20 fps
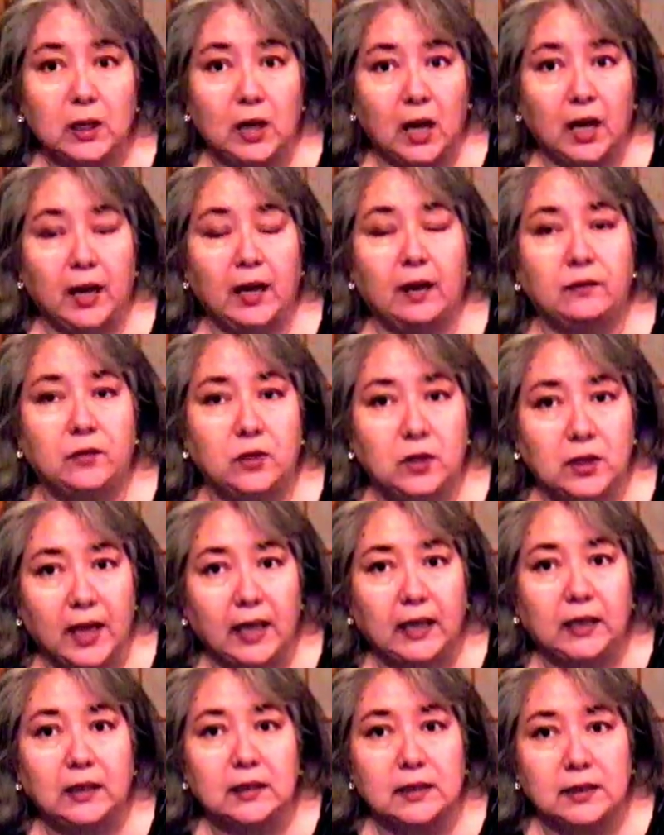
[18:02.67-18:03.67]
I have
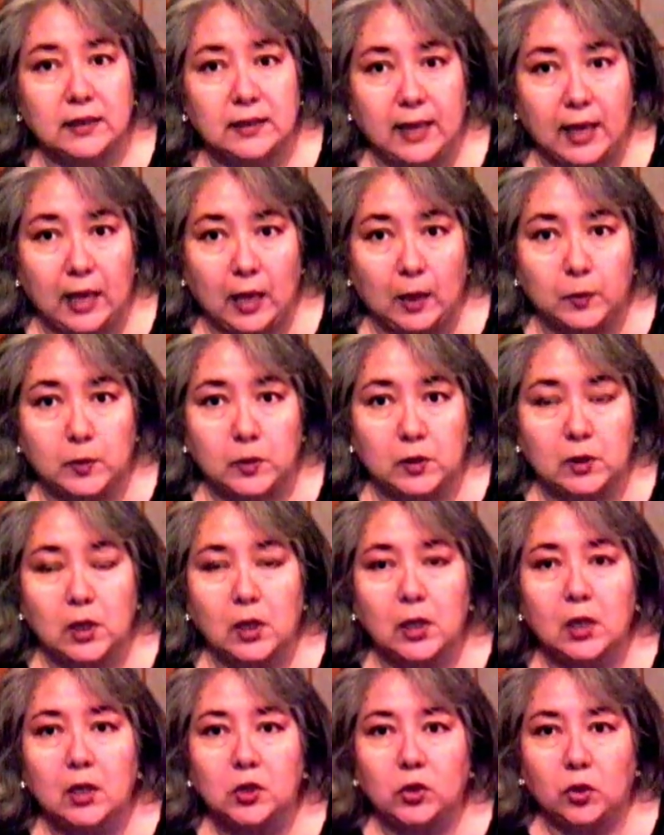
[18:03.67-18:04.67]
taken steps
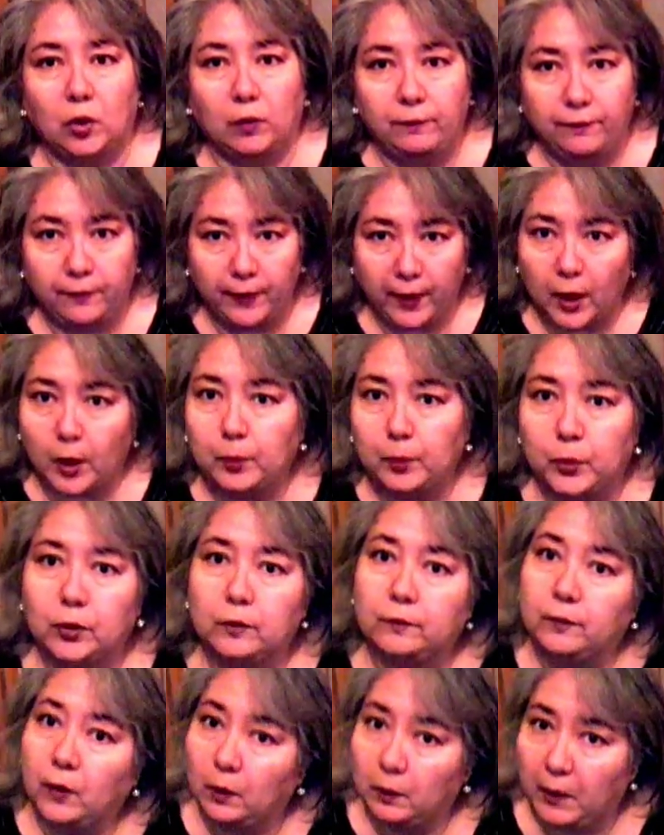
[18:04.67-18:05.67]
to
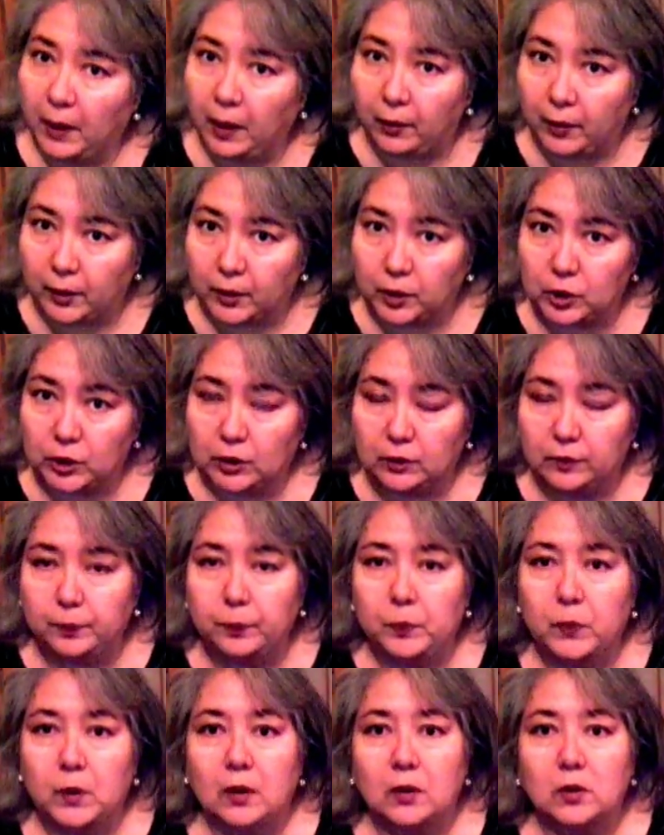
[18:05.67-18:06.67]
affair-proof our marriage.
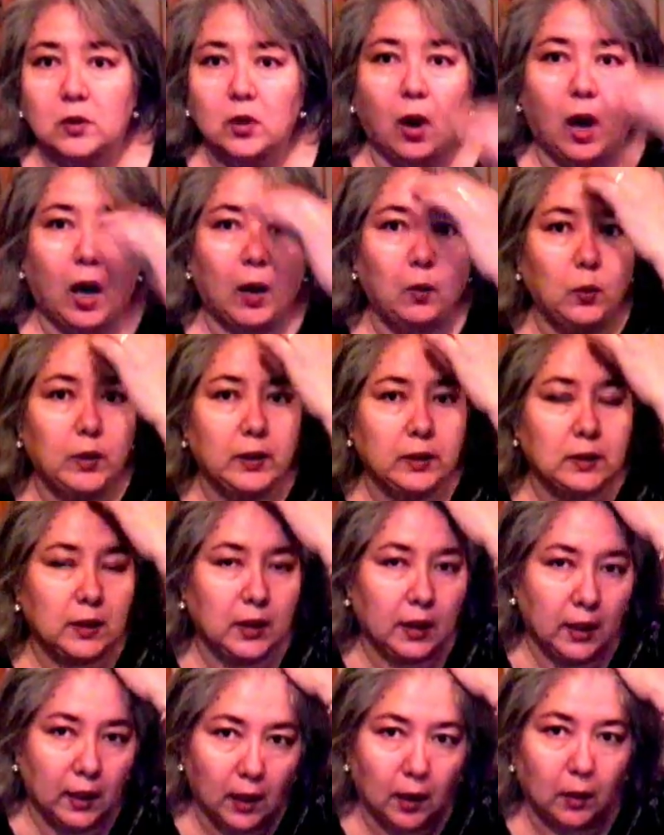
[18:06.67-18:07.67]
So I went to
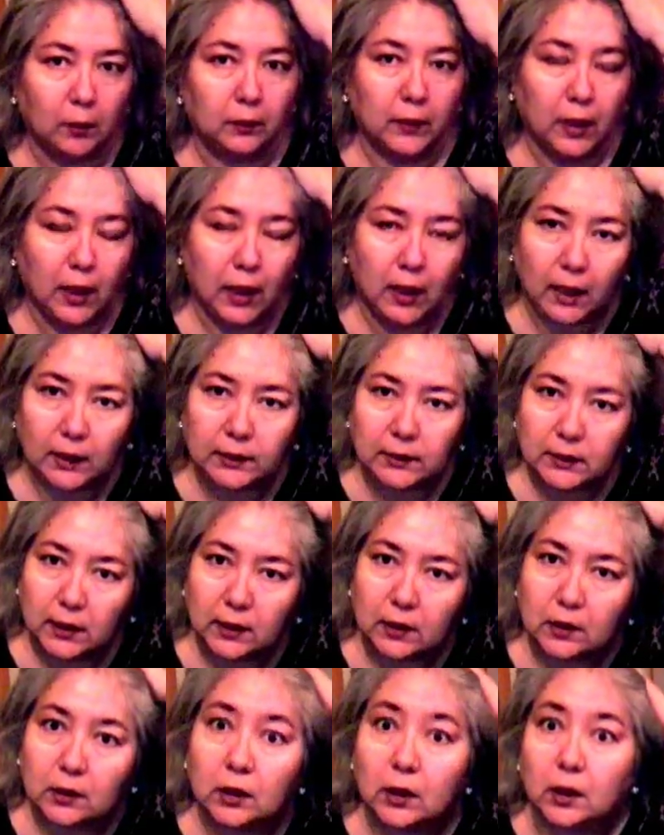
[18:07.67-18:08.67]
him and I
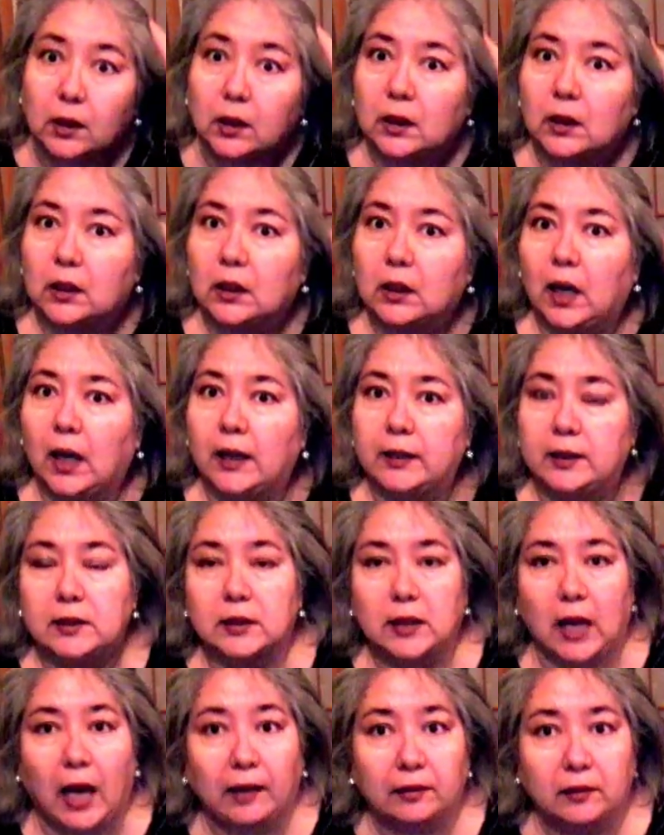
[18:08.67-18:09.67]
said, look, I
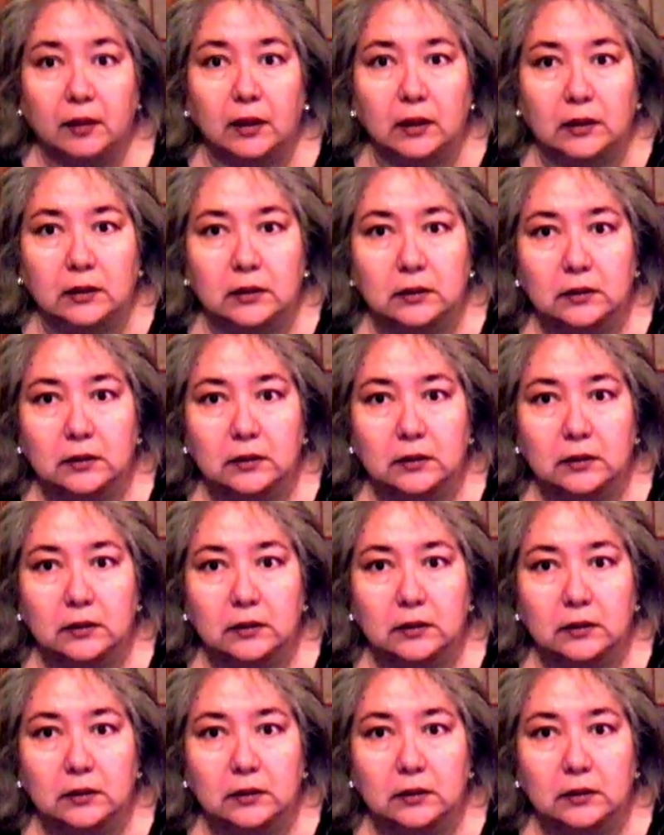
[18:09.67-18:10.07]
just got this.